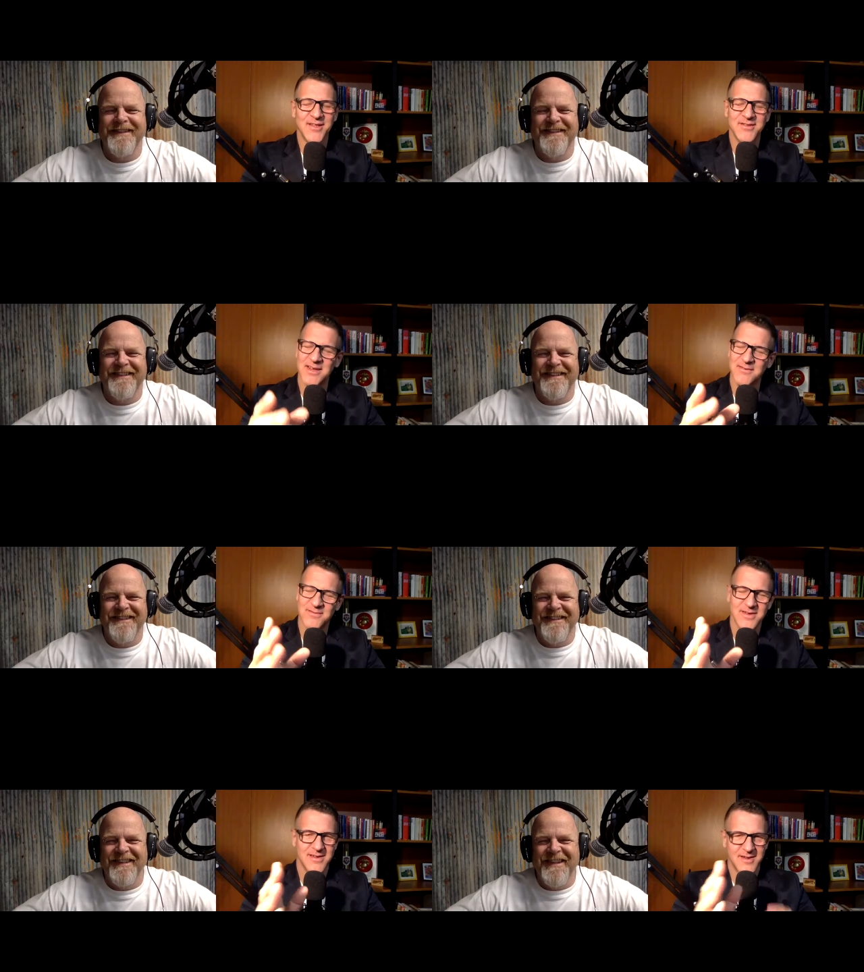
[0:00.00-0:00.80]
Speaker 1: Steve,
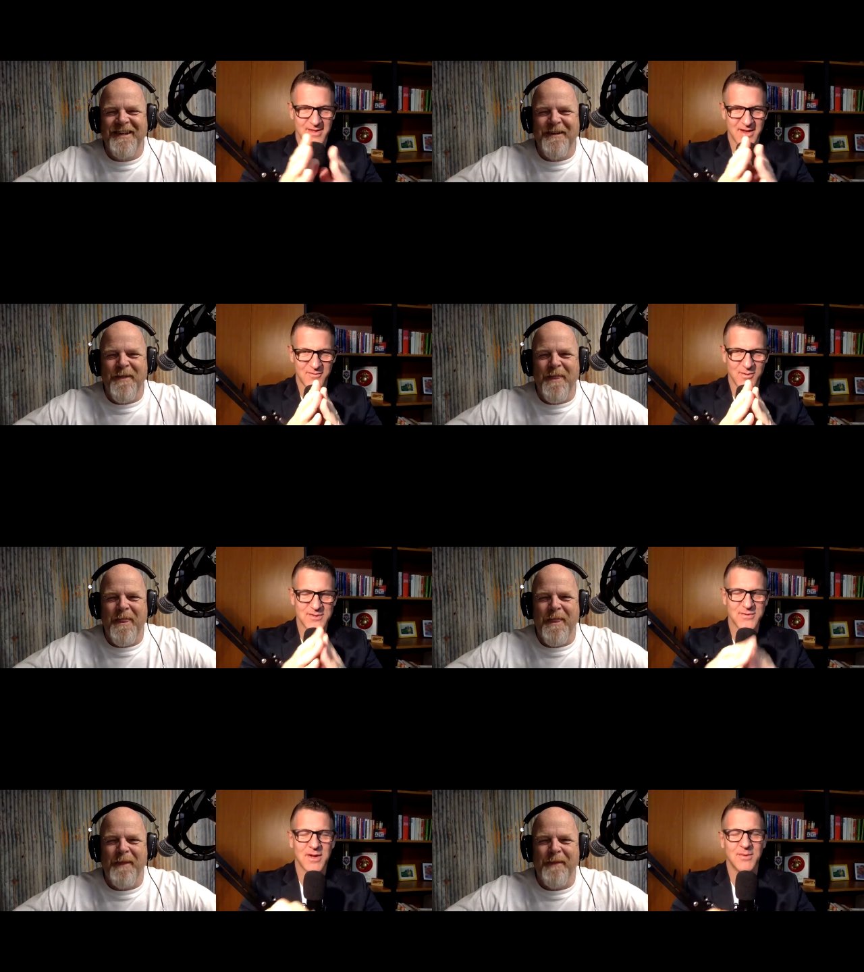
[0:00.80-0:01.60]
thank you very
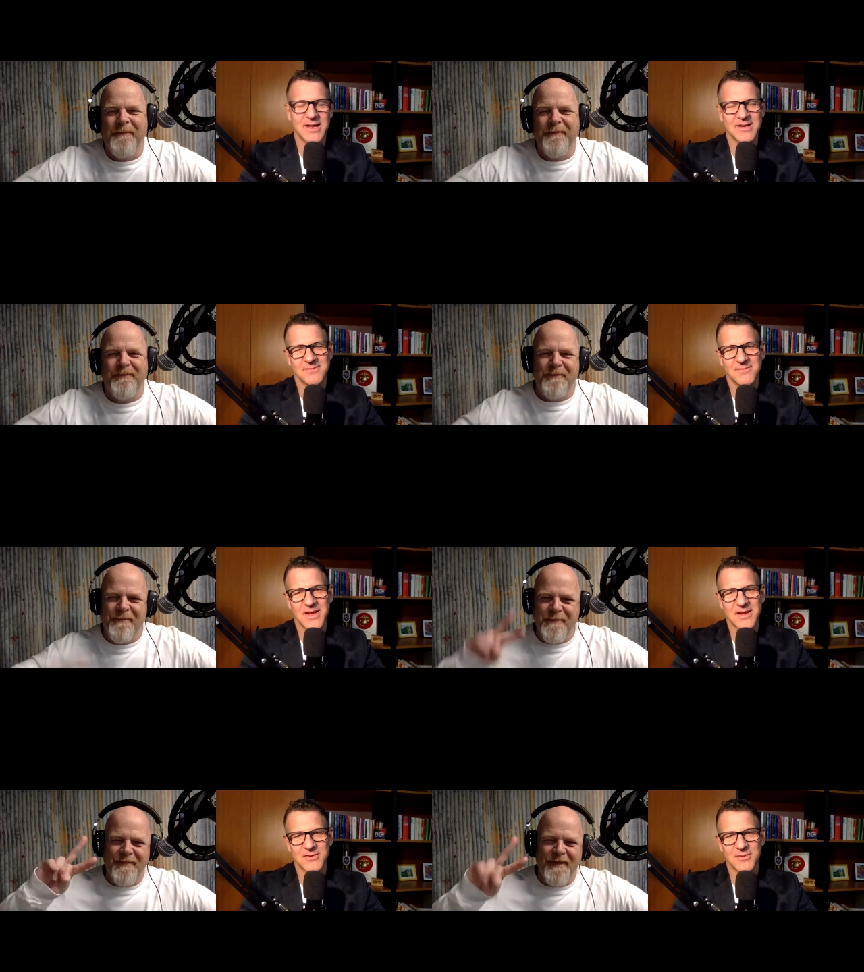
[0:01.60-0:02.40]
much for coming in.
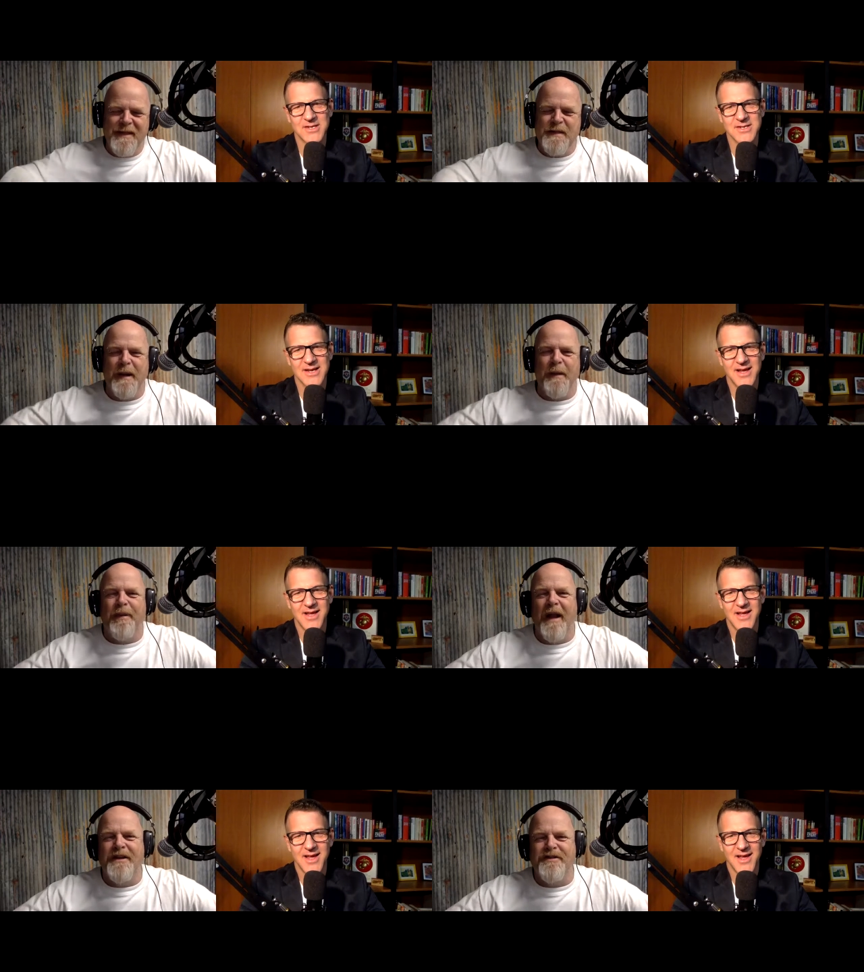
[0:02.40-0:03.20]
Thank you so much. It's
Speaker 2: been a
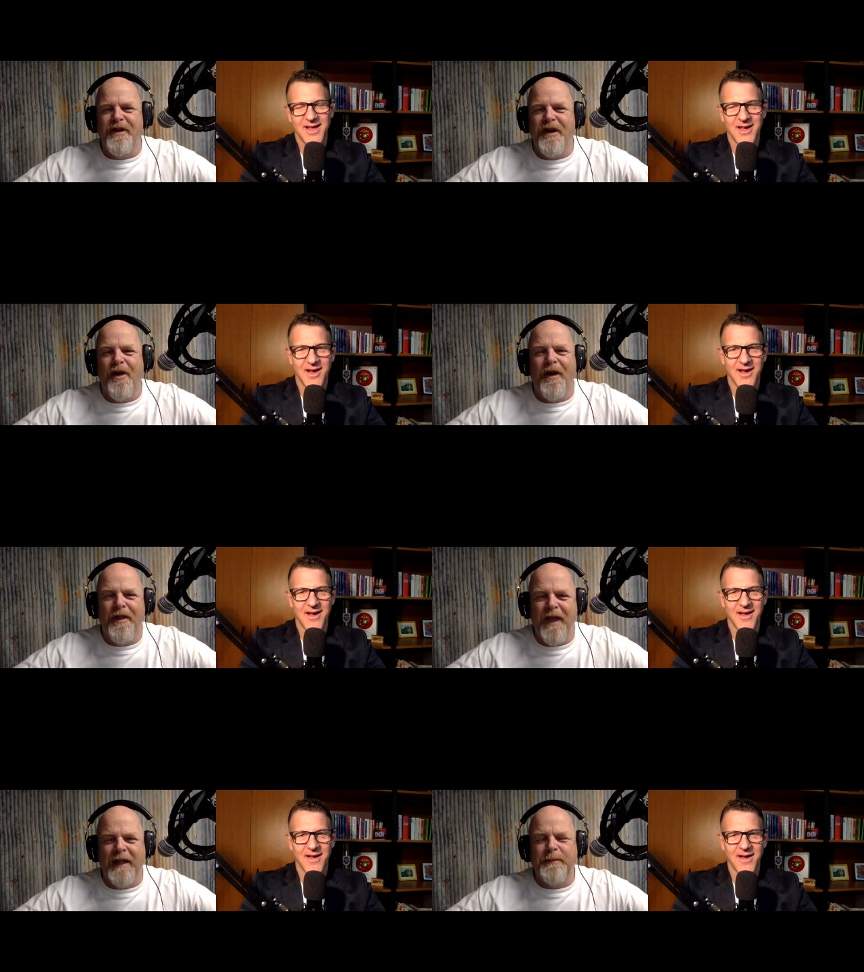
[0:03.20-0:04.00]
pleasure and an honor.
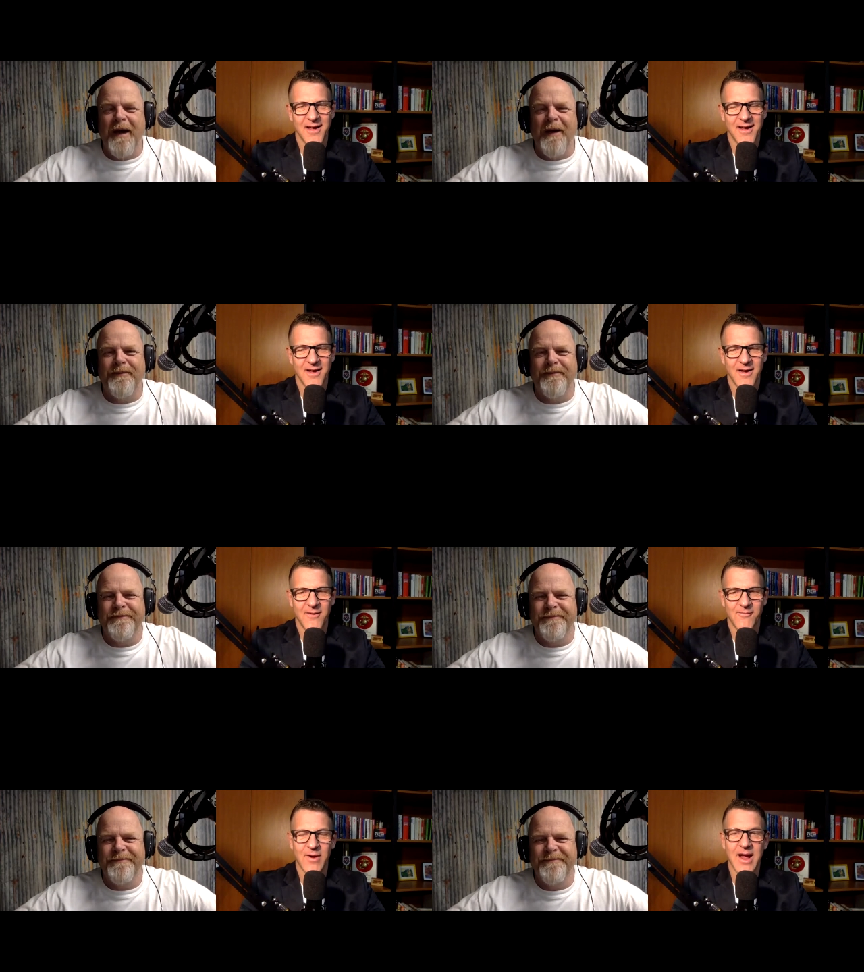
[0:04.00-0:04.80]
Thanks, pal.
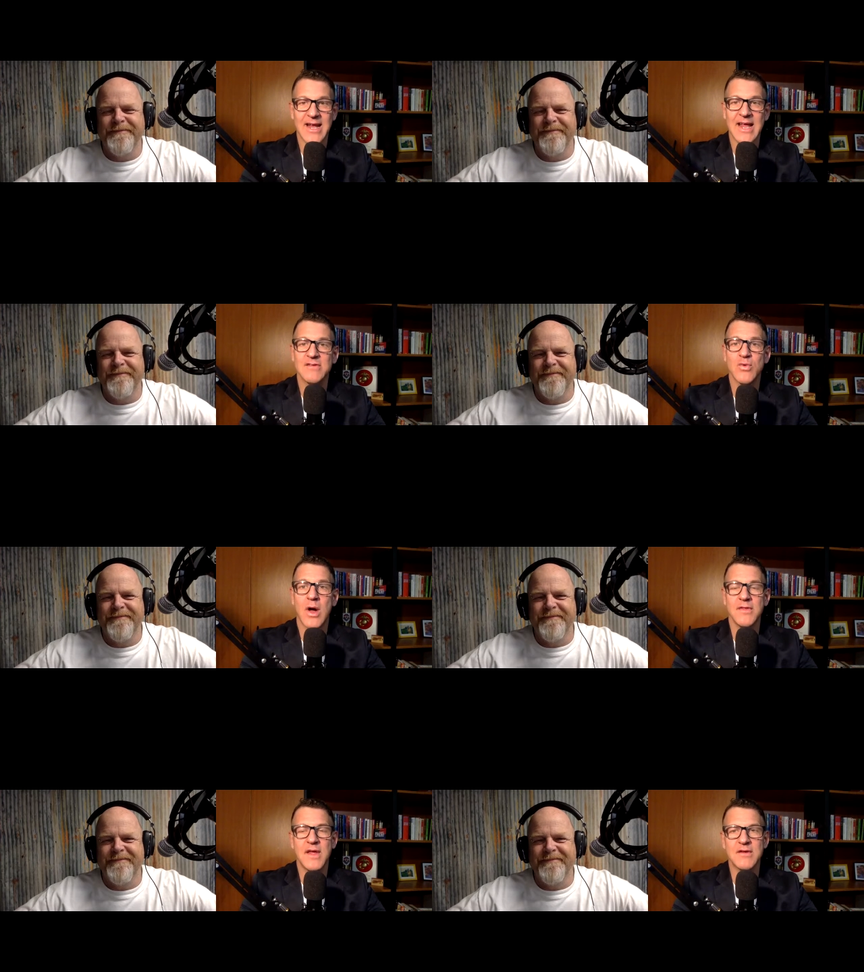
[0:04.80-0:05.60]
Speaker 1: All right. Hit
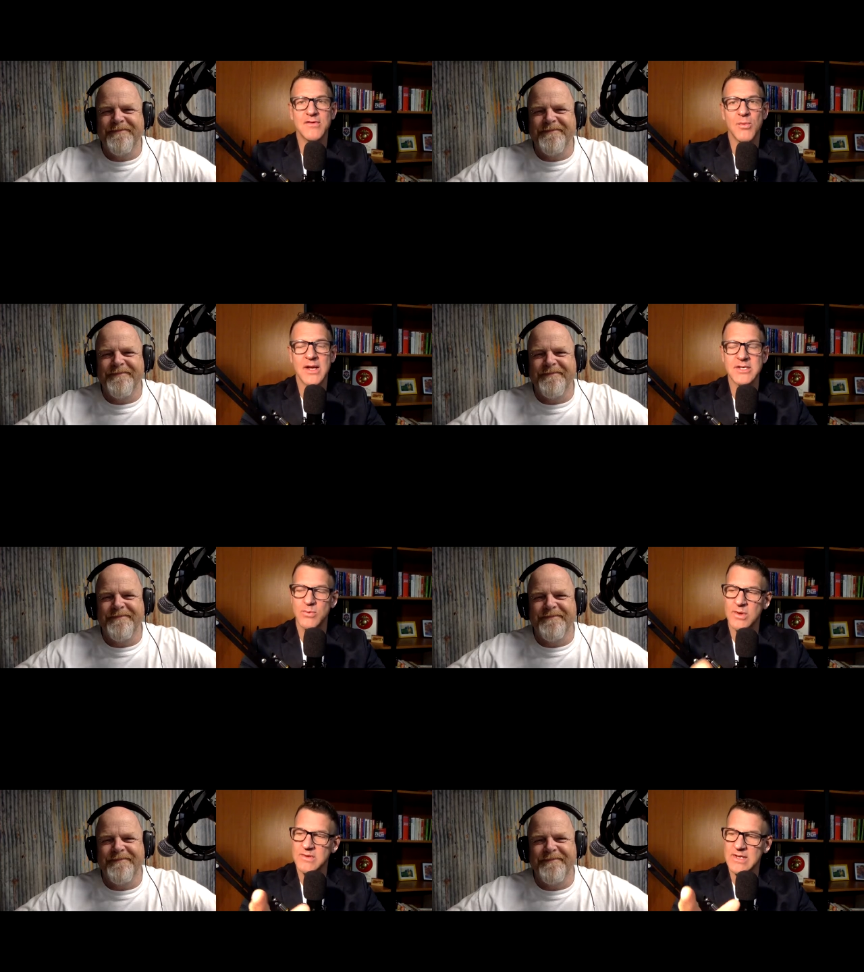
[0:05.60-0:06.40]
Squad, thank you so much.
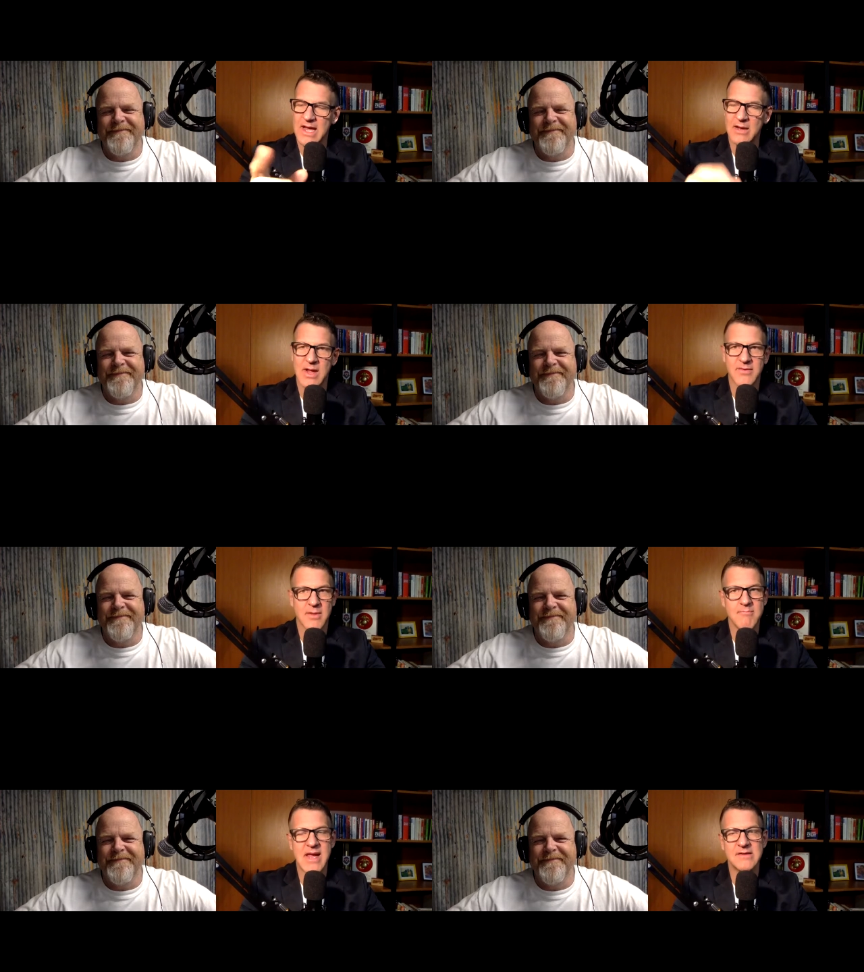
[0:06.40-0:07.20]
Once again, we have an
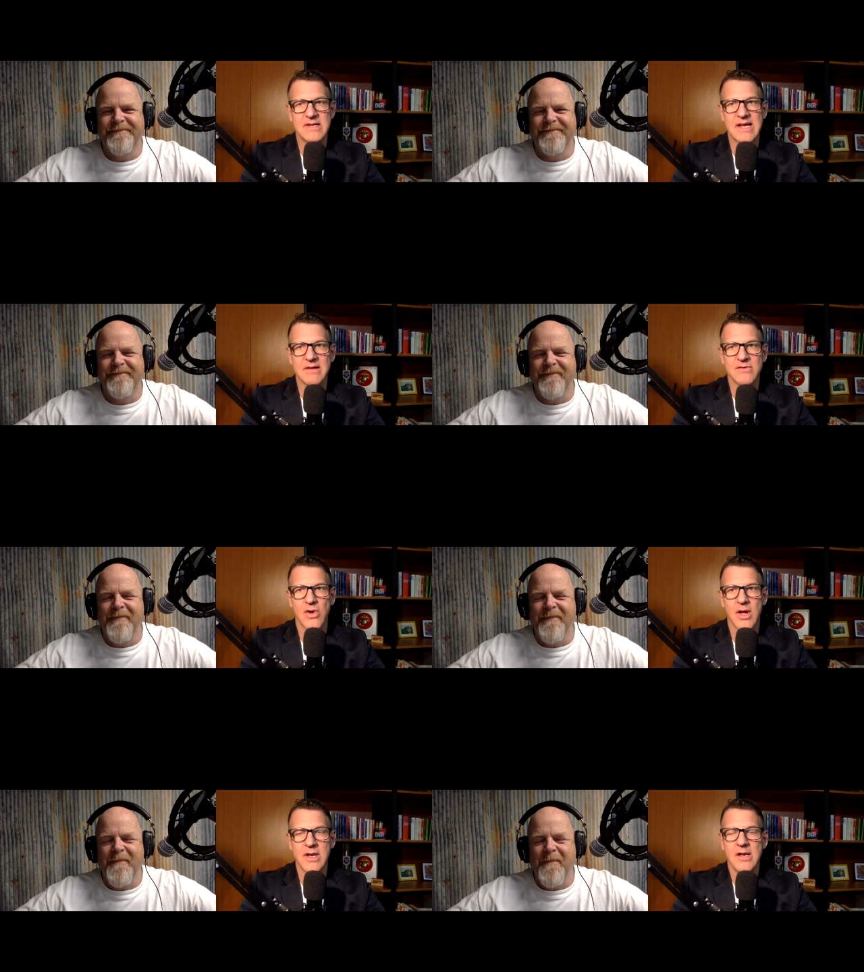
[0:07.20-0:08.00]
amazing guest
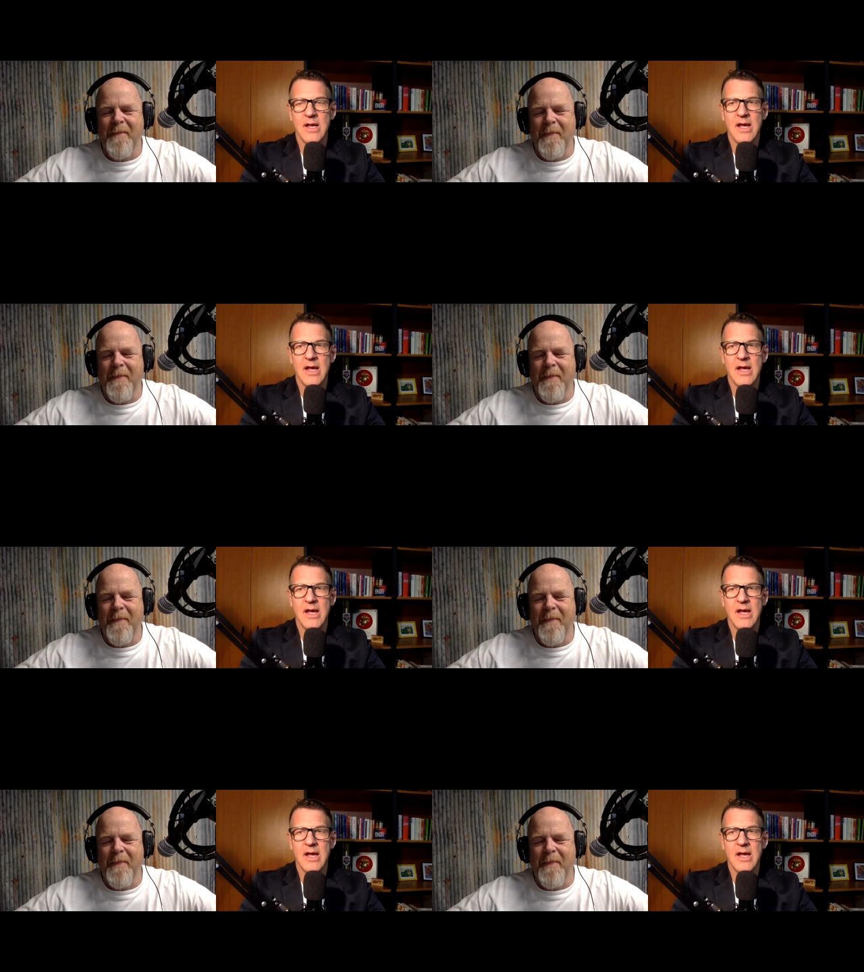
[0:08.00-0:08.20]
on